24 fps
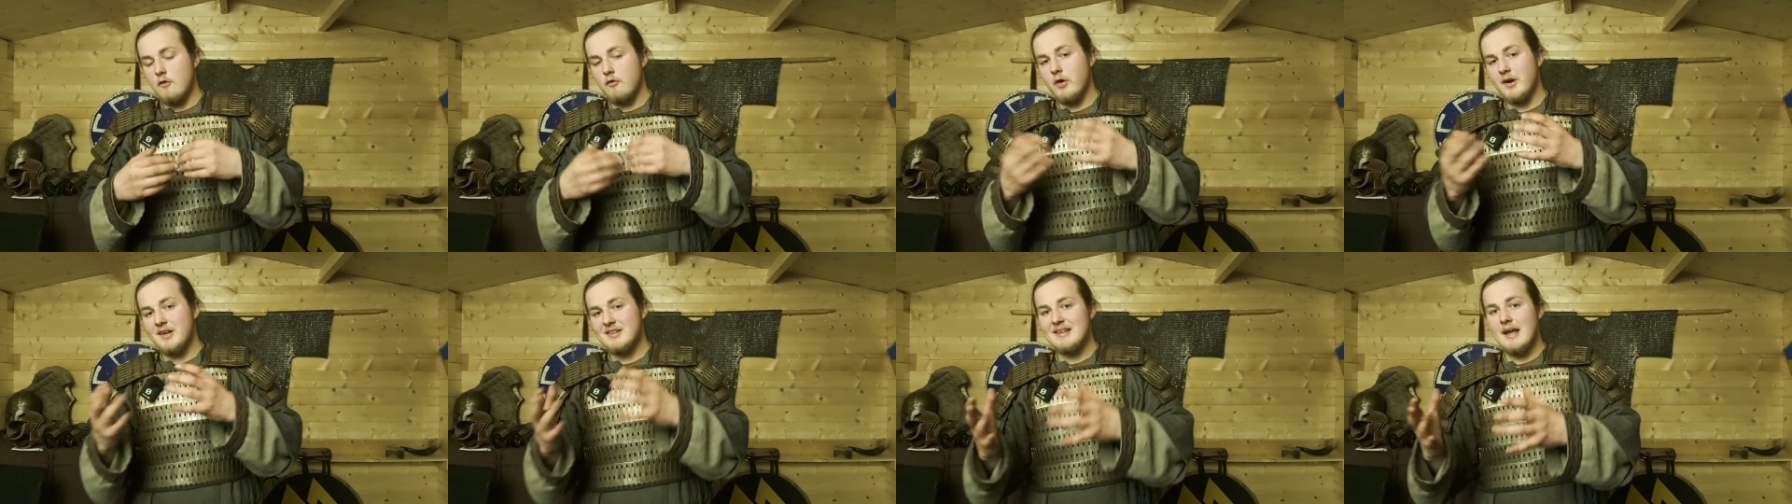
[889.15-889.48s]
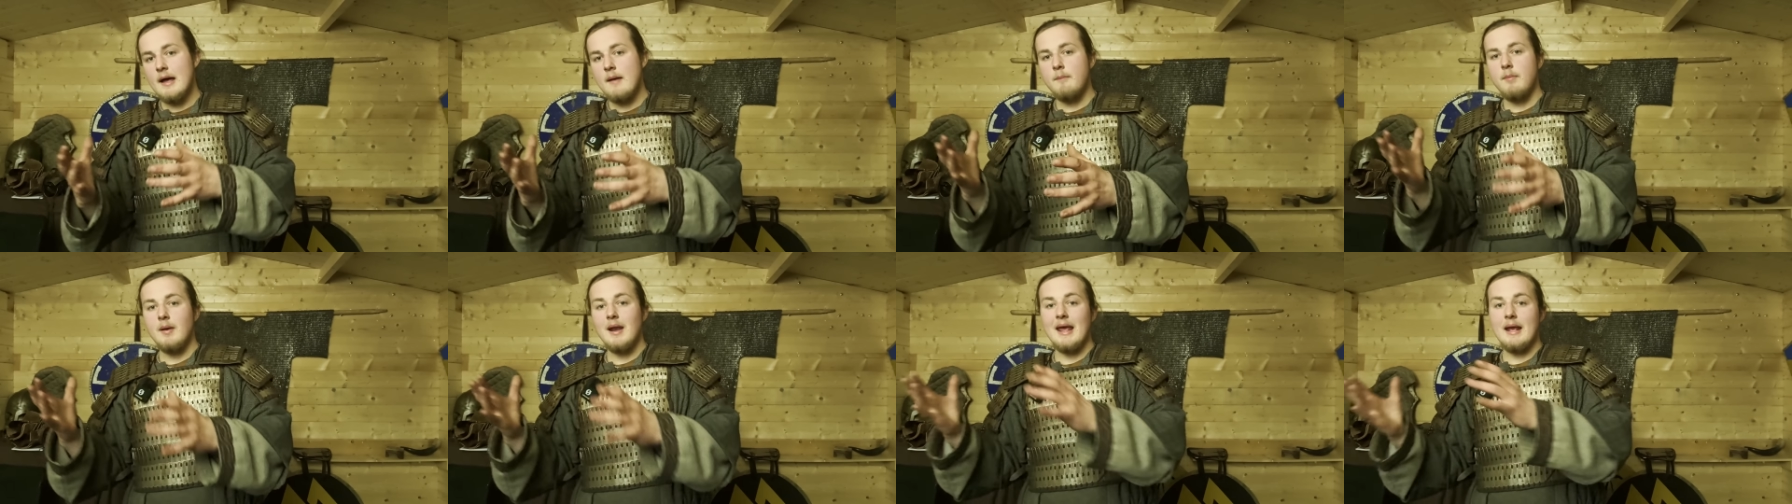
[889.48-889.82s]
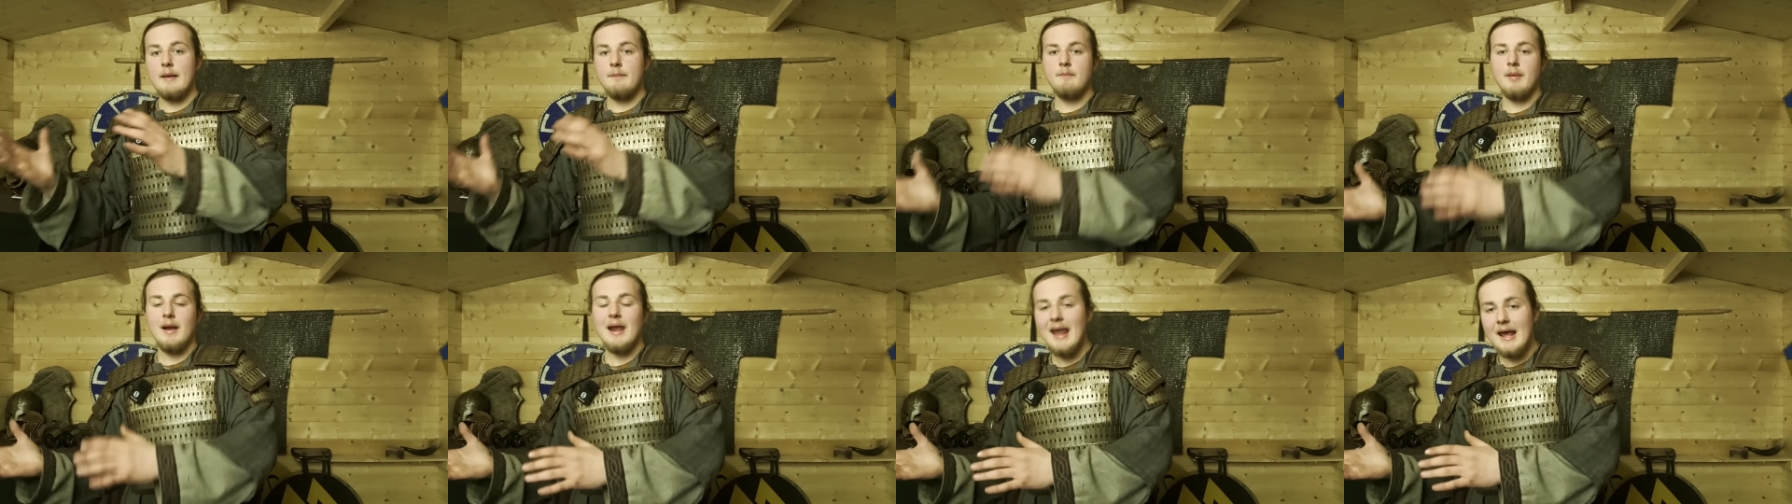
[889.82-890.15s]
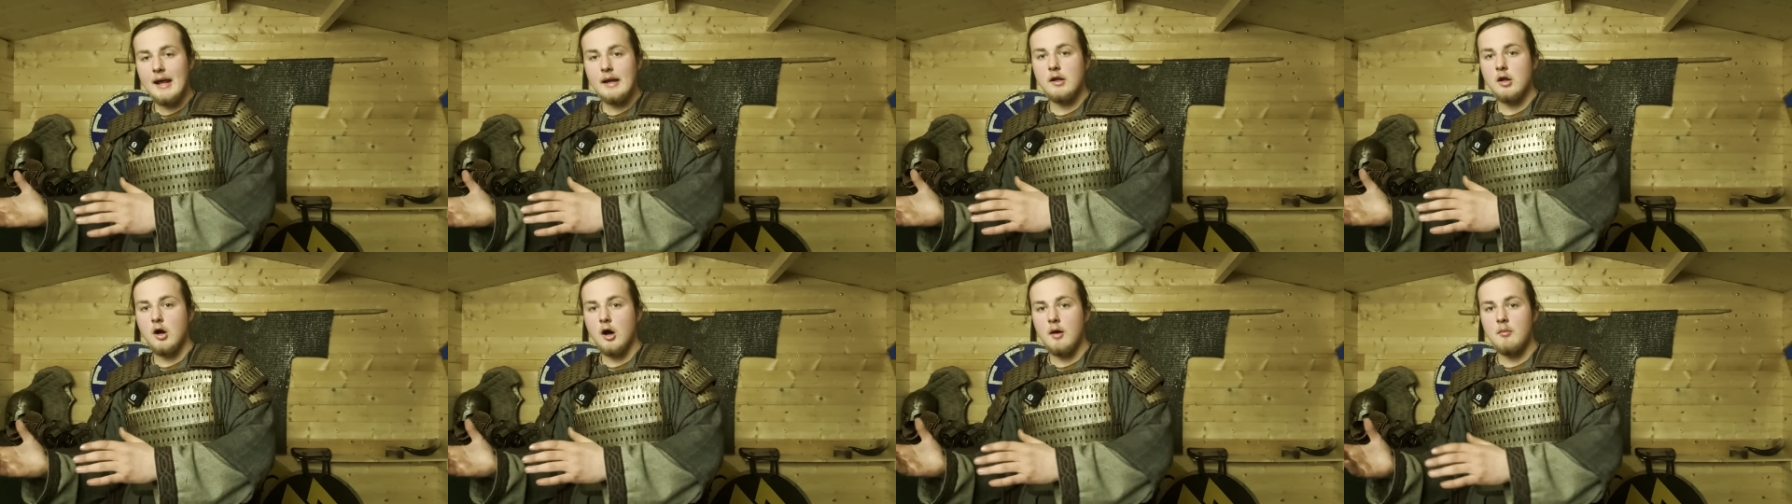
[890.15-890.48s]
For example, a
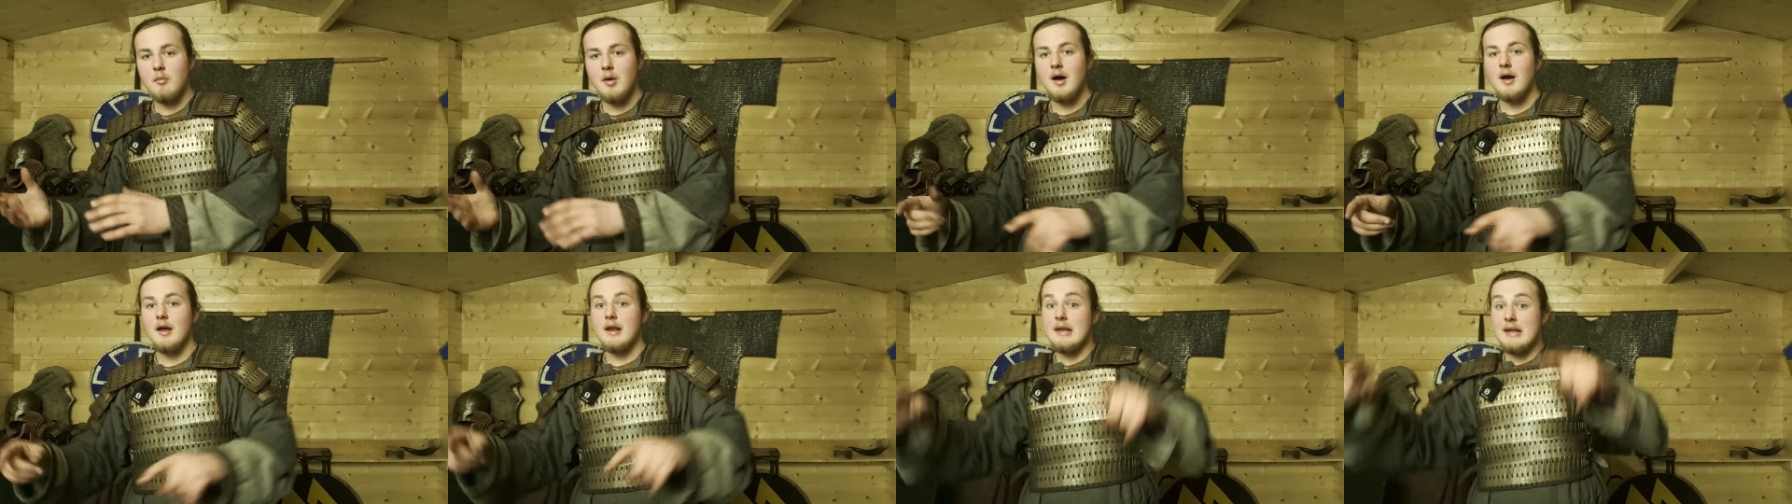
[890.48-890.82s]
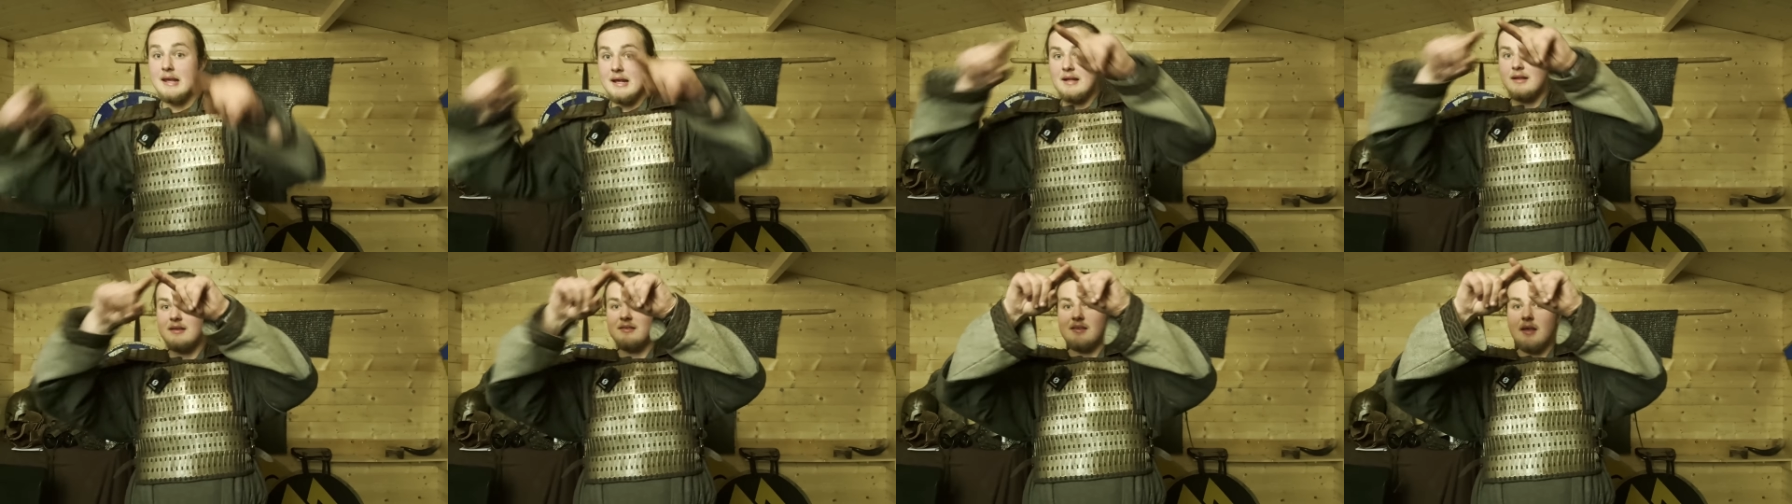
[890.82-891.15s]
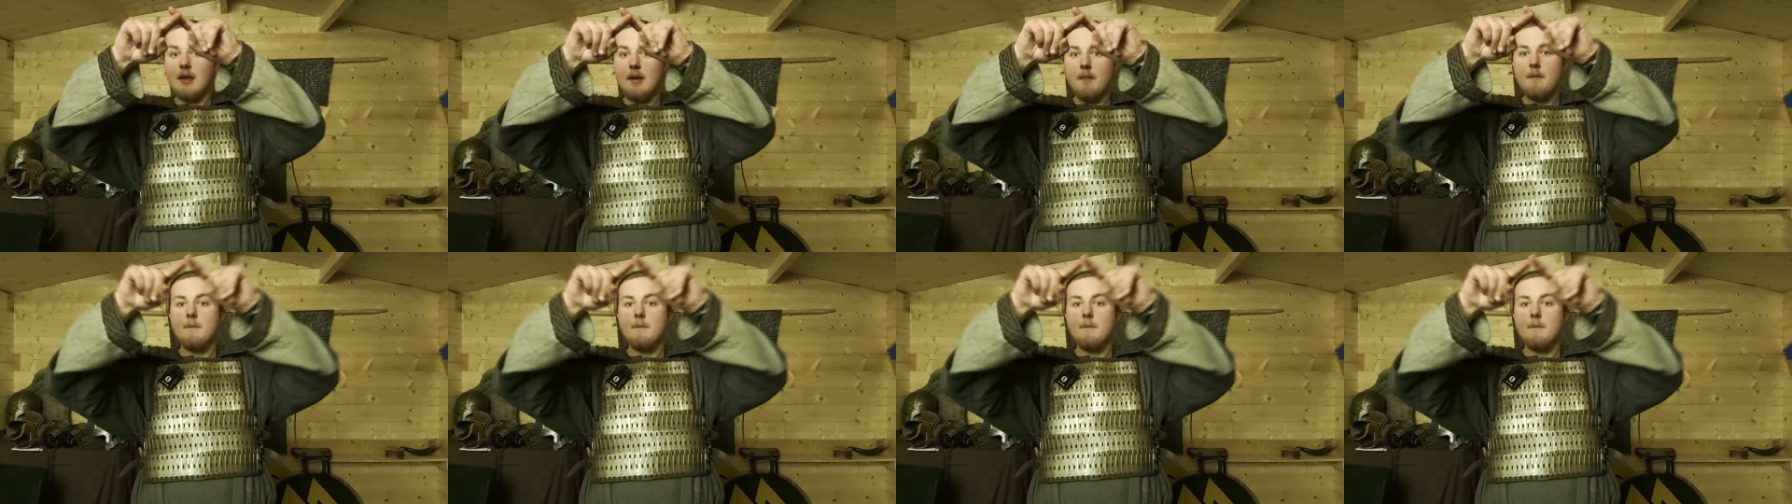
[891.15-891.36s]
plate armor needs